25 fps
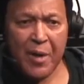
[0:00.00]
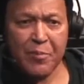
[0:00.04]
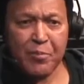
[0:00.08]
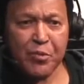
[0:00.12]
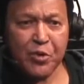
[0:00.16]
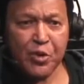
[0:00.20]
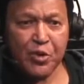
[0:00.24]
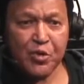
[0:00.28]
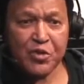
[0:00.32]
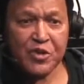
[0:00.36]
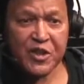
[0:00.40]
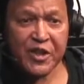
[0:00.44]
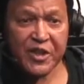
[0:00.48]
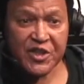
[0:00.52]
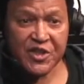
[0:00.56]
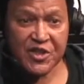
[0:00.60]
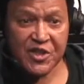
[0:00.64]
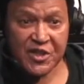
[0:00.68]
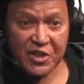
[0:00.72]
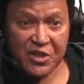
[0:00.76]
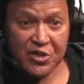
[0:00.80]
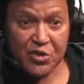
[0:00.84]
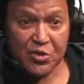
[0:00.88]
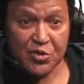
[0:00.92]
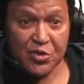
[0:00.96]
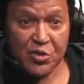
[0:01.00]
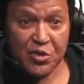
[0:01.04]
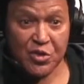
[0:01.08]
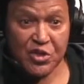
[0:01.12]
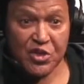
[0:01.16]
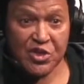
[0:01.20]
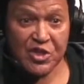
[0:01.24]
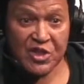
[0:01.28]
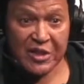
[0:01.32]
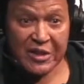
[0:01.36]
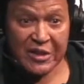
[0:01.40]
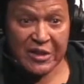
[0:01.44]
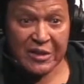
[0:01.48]
protested in New
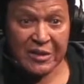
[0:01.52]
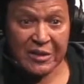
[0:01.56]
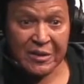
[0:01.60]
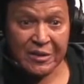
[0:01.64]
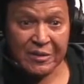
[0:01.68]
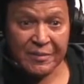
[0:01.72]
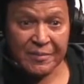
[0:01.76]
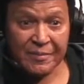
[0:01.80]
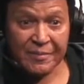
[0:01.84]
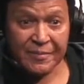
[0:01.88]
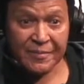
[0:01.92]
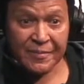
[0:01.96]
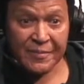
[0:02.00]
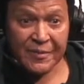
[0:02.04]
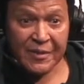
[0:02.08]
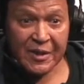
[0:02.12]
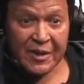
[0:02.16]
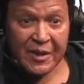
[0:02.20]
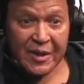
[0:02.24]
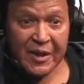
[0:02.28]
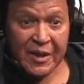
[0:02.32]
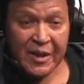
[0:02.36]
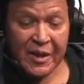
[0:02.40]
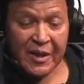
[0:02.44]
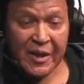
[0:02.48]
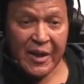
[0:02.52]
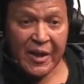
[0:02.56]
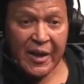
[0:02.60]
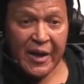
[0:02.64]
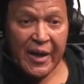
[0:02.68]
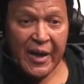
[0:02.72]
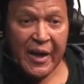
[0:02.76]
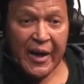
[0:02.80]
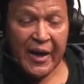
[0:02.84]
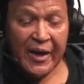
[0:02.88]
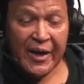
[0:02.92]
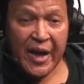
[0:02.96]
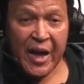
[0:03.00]
York City,
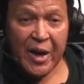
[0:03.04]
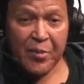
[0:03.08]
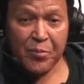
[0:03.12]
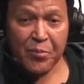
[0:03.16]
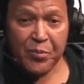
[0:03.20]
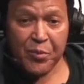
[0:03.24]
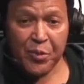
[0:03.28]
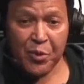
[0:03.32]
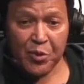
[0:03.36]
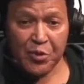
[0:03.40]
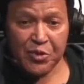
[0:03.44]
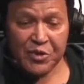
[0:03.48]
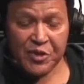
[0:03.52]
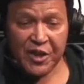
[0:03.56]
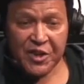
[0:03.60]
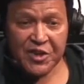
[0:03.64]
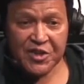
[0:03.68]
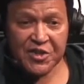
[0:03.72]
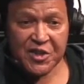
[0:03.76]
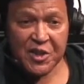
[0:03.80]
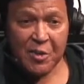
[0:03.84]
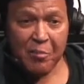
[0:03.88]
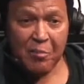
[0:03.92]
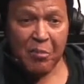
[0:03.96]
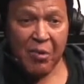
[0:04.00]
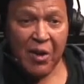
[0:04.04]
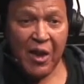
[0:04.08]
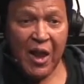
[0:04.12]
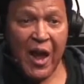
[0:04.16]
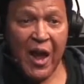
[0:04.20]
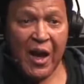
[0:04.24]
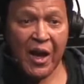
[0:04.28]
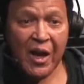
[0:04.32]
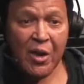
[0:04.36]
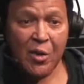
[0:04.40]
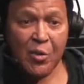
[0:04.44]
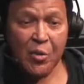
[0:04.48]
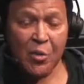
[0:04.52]
and I protested a
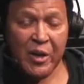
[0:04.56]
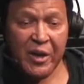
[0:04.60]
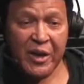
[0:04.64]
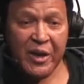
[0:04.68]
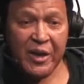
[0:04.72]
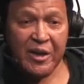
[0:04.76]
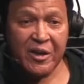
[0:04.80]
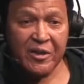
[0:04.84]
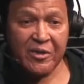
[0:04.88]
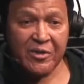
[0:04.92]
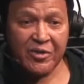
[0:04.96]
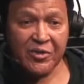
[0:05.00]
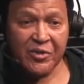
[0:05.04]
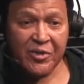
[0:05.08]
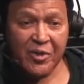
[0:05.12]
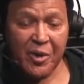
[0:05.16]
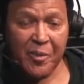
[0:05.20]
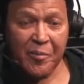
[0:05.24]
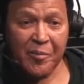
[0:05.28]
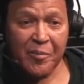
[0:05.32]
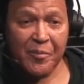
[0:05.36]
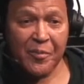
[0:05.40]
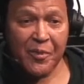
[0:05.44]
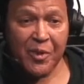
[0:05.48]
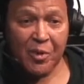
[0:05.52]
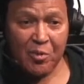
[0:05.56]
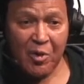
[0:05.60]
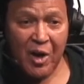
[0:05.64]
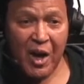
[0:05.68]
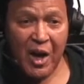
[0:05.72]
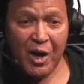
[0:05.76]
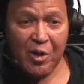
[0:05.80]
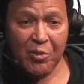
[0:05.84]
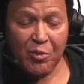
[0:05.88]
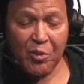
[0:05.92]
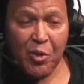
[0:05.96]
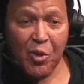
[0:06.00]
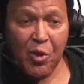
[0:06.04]
block away from the
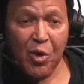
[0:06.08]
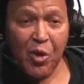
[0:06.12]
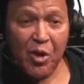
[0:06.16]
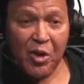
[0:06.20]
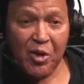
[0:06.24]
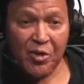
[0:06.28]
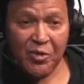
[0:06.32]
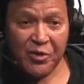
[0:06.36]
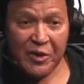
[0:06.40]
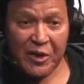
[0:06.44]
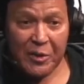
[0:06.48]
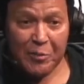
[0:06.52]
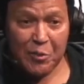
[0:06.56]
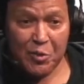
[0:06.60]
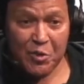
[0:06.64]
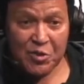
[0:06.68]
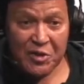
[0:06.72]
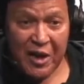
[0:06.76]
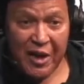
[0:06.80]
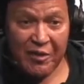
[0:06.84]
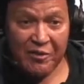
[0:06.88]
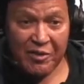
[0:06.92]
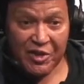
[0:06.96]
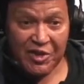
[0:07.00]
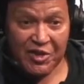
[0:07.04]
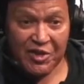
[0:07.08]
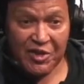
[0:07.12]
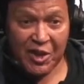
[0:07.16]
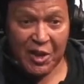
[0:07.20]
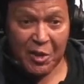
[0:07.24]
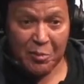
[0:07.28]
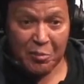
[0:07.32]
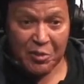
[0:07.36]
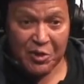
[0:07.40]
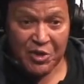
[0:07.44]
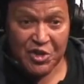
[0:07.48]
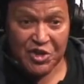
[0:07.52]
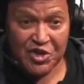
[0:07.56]
Rock and Roll Hall of Fame, who was having a
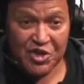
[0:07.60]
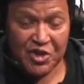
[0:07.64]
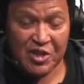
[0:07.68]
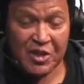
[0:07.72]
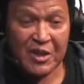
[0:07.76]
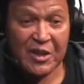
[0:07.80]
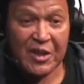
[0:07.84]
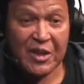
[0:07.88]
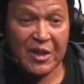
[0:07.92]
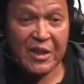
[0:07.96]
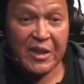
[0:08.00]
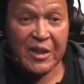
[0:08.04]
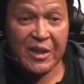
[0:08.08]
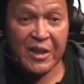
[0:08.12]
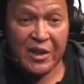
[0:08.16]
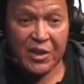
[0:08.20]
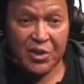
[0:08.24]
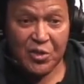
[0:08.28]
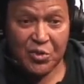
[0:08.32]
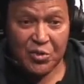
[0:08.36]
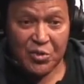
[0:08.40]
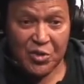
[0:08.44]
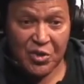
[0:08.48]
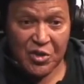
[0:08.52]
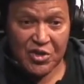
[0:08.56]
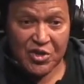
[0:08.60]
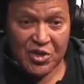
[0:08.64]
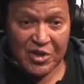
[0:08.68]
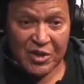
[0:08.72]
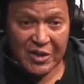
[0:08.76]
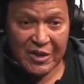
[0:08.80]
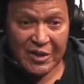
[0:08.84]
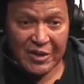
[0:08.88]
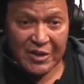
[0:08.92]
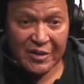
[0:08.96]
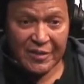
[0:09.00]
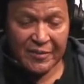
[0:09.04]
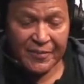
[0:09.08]
celebration in New York
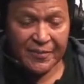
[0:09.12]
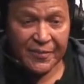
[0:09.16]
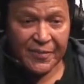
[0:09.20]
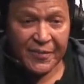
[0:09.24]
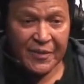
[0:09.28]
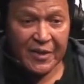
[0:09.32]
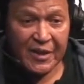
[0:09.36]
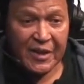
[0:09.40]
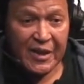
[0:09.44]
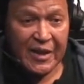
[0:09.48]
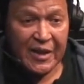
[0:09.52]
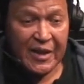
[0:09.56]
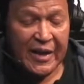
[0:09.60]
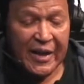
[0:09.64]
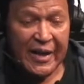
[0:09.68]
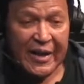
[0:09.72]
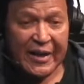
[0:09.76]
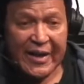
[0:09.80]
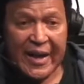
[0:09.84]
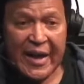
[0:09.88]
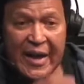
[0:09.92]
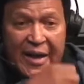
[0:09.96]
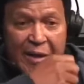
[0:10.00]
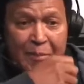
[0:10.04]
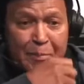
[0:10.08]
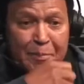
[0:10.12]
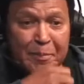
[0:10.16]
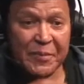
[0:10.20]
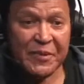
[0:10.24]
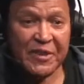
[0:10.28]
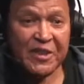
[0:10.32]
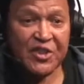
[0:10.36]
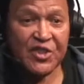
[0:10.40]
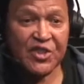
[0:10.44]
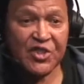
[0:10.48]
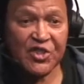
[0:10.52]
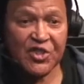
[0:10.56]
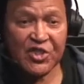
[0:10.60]
City. And I had a
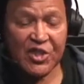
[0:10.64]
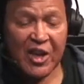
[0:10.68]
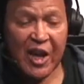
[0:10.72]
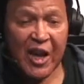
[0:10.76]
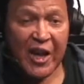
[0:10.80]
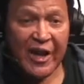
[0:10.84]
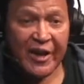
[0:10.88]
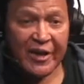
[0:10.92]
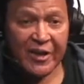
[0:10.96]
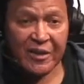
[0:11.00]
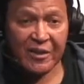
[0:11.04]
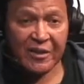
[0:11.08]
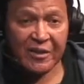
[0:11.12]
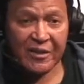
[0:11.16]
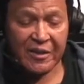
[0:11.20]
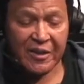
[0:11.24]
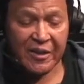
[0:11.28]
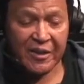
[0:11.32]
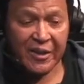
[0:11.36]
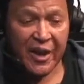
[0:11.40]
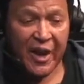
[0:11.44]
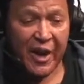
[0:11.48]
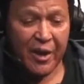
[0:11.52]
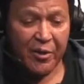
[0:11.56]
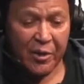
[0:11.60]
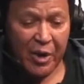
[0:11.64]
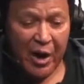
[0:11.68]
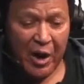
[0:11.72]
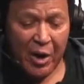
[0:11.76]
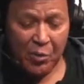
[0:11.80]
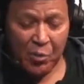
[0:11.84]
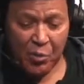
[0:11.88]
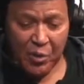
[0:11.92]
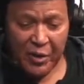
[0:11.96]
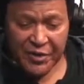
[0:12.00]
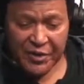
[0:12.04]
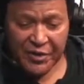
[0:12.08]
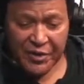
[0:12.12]
big sign, and I
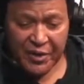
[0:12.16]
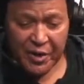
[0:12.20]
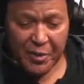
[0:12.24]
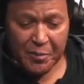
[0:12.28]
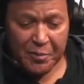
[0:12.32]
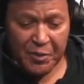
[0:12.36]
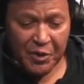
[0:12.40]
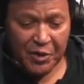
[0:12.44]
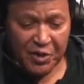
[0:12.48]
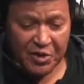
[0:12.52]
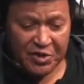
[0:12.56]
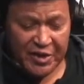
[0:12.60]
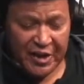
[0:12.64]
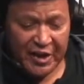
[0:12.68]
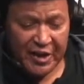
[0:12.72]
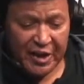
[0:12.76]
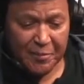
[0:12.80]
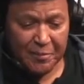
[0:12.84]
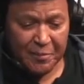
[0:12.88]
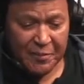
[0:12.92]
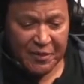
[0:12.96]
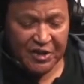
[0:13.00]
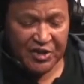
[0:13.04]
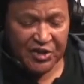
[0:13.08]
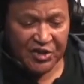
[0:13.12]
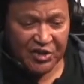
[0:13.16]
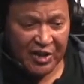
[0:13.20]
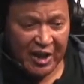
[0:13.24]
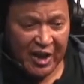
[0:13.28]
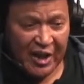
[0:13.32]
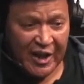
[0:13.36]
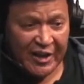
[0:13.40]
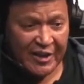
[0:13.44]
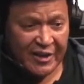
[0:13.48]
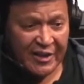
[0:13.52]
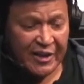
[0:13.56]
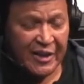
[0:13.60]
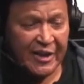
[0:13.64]
went there because I had a big
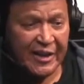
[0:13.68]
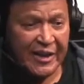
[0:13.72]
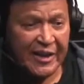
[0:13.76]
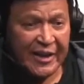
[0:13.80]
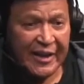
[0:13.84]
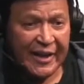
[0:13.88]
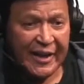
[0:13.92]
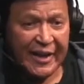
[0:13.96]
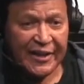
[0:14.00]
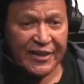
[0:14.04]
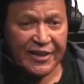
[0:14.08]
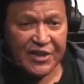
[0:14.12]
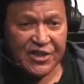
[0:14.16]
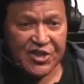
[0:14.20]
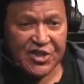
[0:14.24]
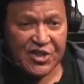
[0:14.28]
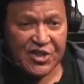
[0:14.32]
sign, and it